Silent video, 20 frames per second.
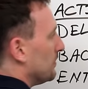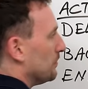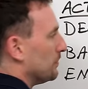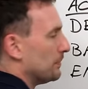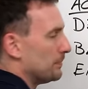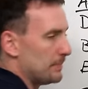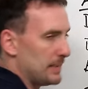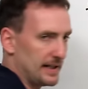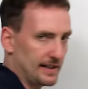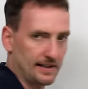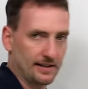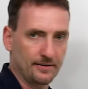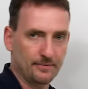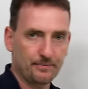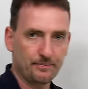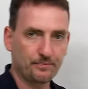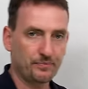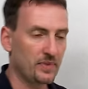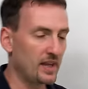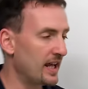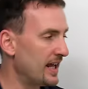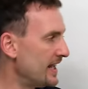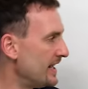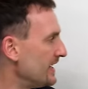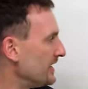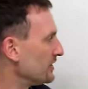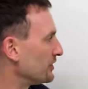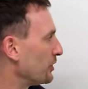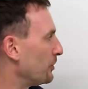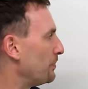button.
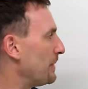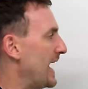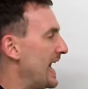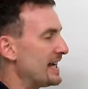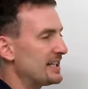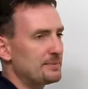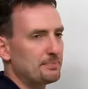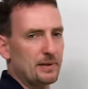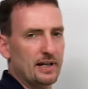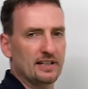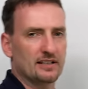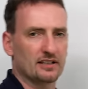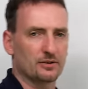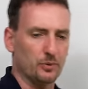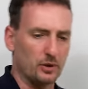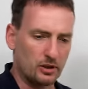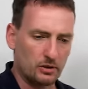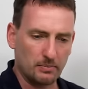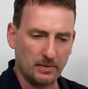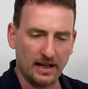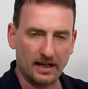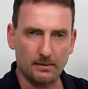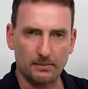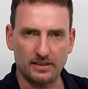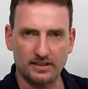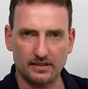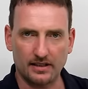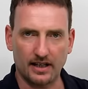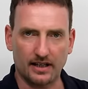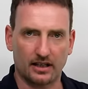So backspace is when you make a
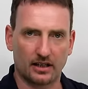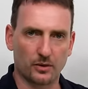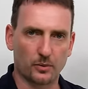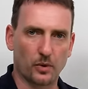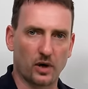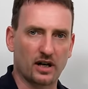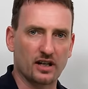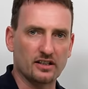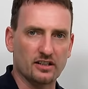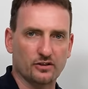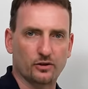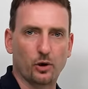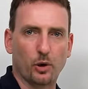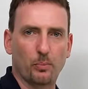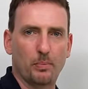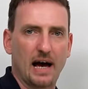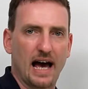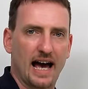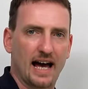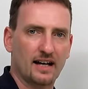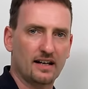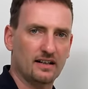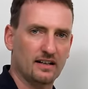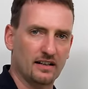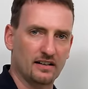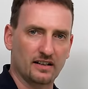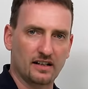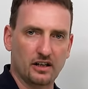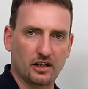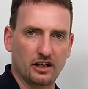mistake and you want to just go back
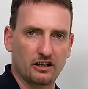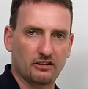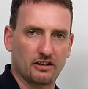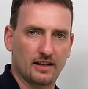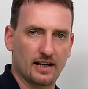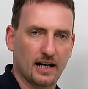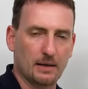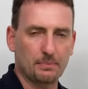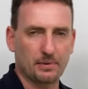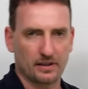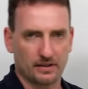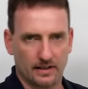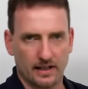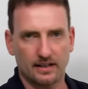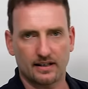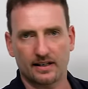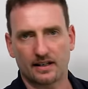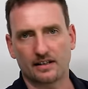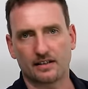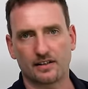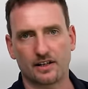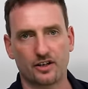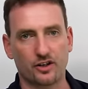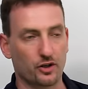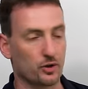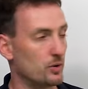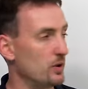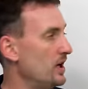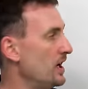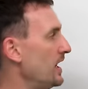and clear it up and then
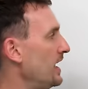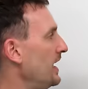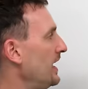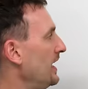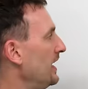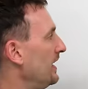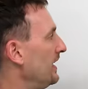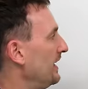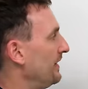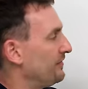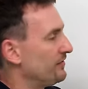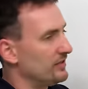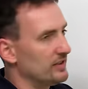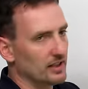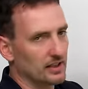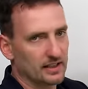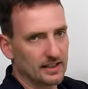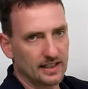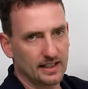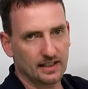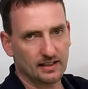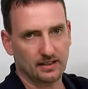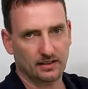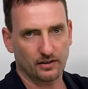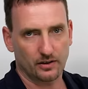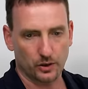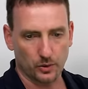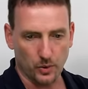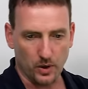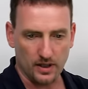continue. If delete,
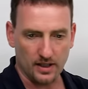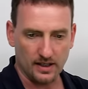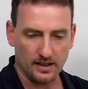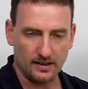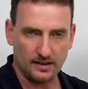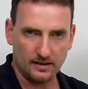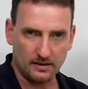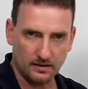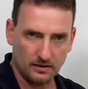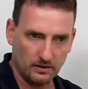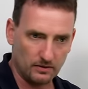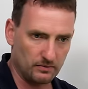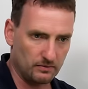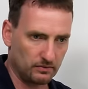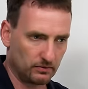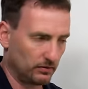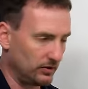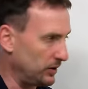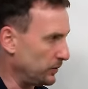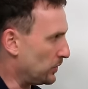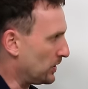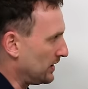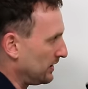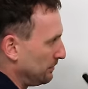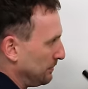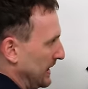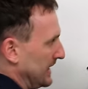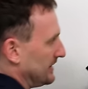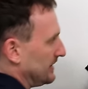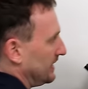you want to
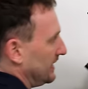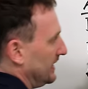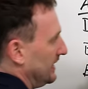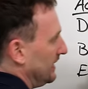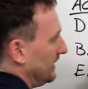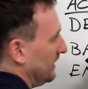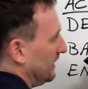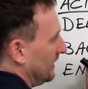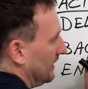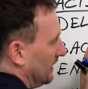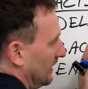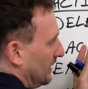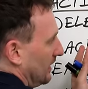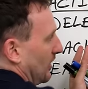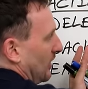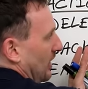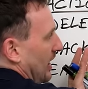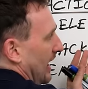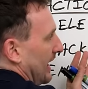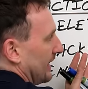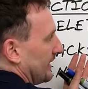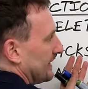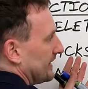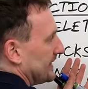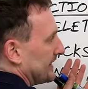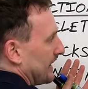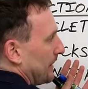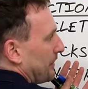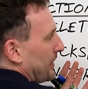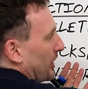basically cut
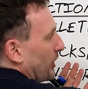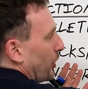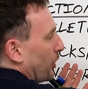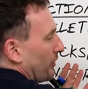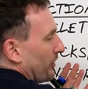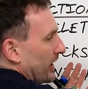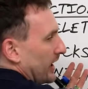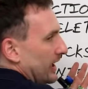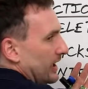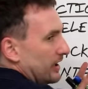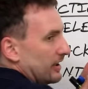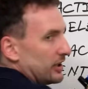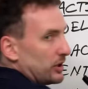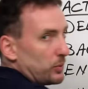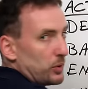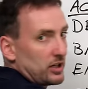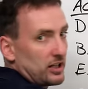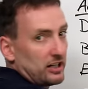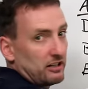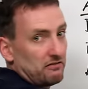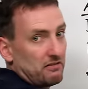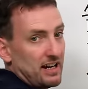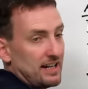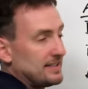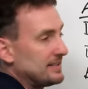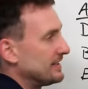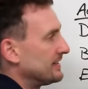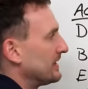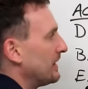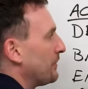something over here. You want to
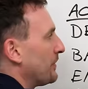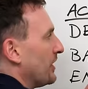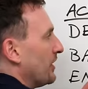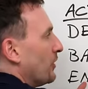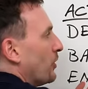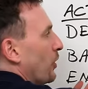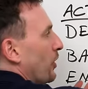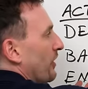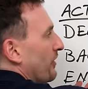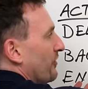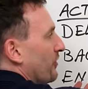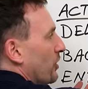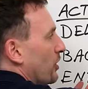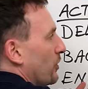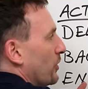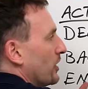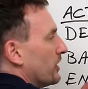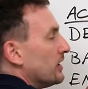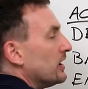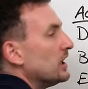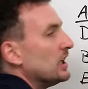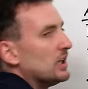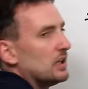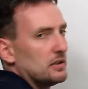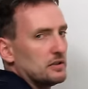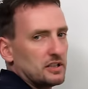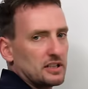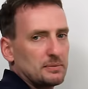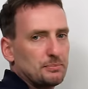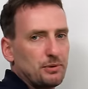erase something going forward.
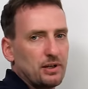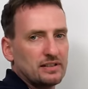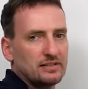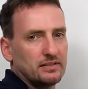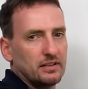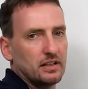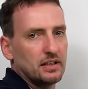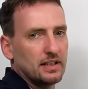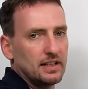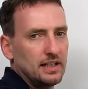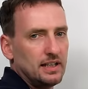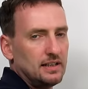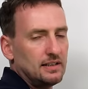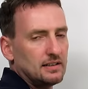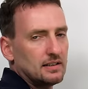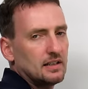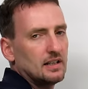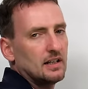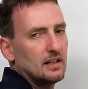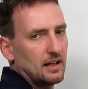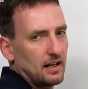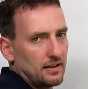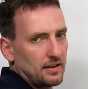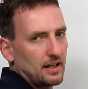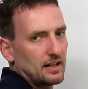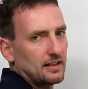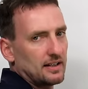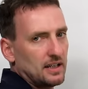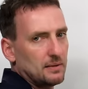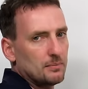You just press delete and
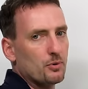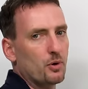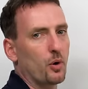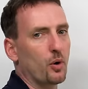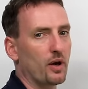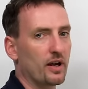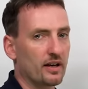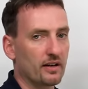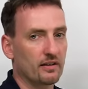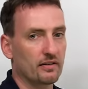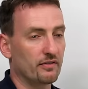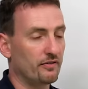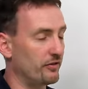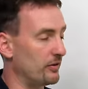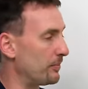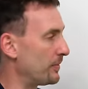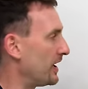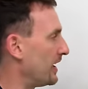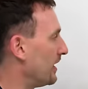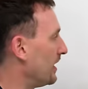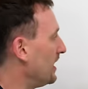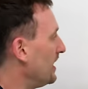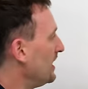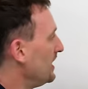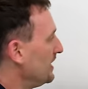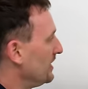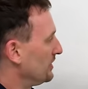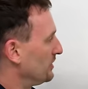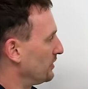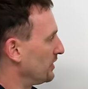then keep going from there.
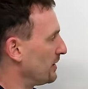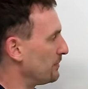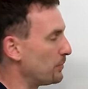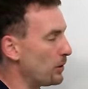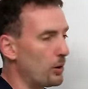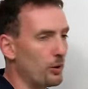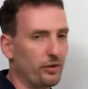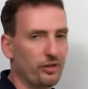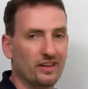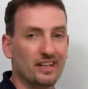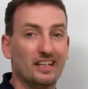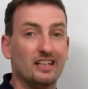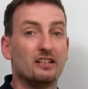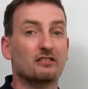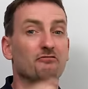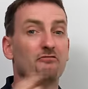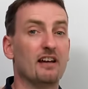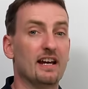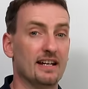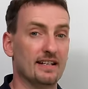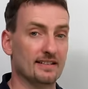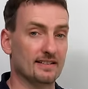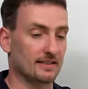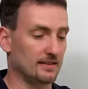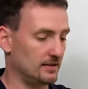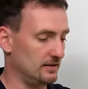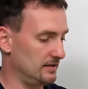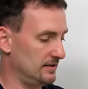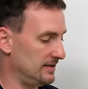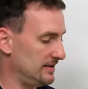So they both
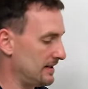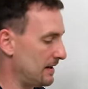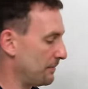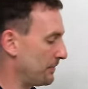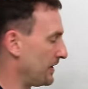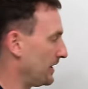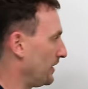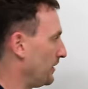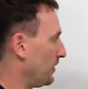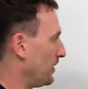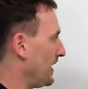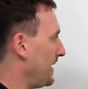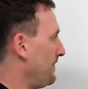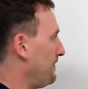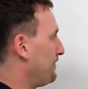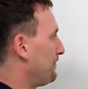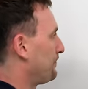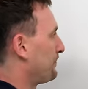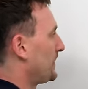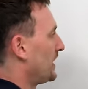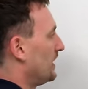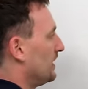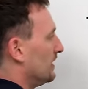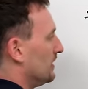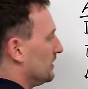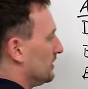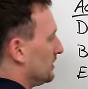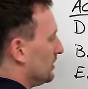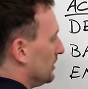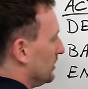erase something, okay?
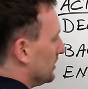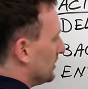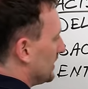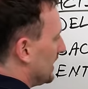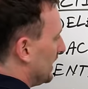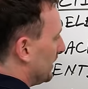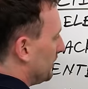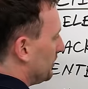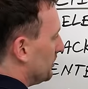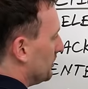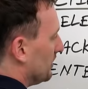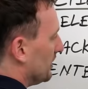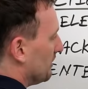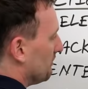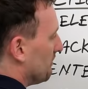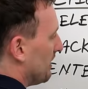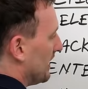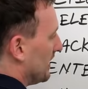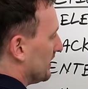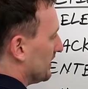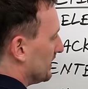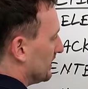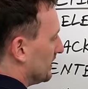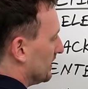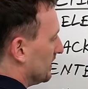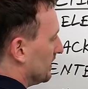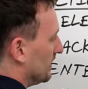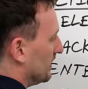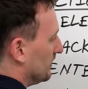So use that to erase.